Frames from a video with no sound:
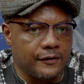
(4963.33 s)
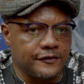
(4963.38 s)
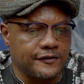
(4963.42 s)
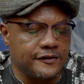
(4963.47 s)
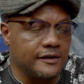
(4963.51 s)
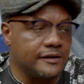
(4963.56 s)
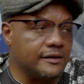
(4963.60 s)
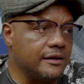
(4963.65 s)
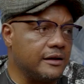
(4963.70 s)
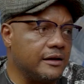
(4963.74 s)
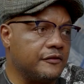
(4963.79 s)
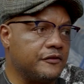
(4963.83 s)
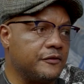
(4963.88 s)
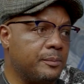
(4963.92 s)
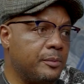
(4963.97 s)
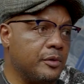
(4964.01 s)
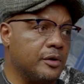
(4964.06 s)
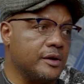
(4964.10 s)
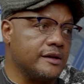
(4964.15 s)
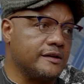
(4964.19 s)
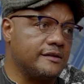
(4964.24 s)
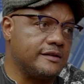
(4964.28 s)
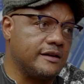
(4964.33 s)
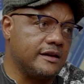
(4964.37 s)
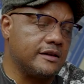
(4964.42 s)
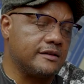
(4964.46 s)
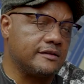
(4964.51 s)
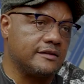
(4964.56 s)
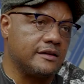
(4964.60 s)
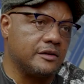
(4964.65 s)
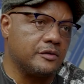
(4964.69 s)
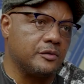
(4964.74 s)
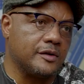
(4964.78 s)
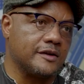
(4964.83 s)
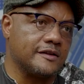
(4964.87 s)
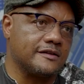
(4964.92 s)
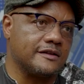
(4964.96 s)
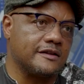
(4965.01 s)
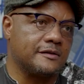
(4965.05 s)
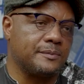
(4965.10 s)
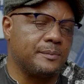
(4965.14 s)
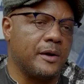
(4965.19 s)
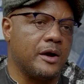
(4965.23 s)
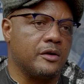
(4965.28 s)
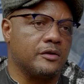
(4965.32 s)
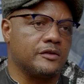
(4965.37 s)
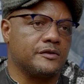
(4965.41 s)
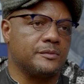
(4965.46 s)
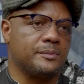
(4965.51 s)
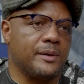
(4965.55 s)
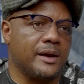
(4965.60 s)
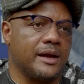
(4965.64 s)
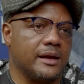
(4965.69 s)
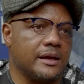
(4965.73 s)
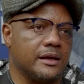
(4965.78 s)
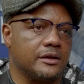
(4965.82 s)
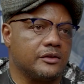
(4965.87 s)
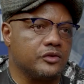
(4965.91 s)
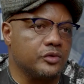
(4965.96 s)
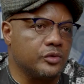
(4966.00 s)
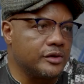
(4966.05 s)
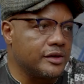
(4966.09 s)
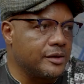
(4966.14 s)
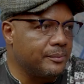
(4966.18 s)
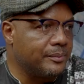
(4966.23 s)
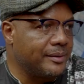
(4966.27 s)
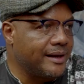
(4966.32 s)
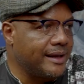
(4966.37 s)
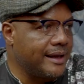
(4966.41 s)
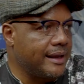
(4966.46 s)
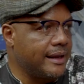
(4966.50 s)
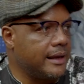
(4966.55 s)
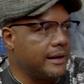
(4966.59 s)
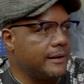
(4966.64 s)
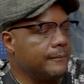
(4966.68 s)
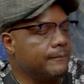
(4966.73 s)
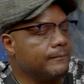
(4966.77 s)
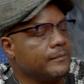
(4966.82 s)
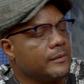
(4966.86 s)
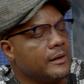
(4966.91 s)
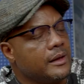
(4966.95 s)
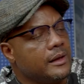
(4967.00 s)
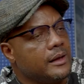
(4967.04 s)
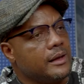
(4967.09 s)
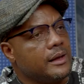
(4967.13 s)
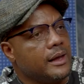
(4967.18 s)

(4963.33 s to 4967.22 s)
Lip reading: center-left politics that was espoused by Tony Blair.